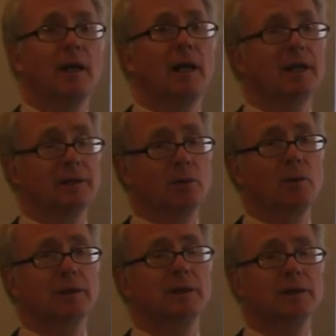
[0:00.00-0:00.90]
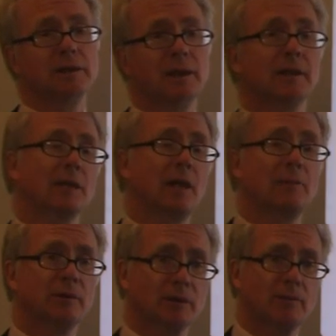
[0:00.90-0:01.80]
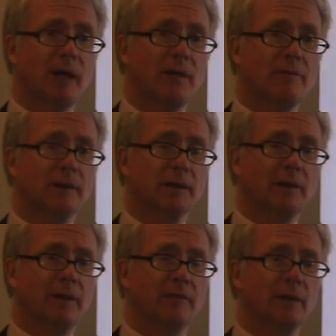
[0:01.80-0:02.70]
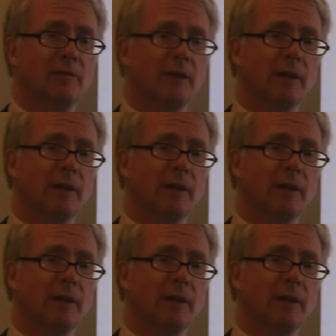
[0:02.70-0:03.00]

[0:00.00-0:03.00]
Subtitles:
as questions and examples of bioethics, however,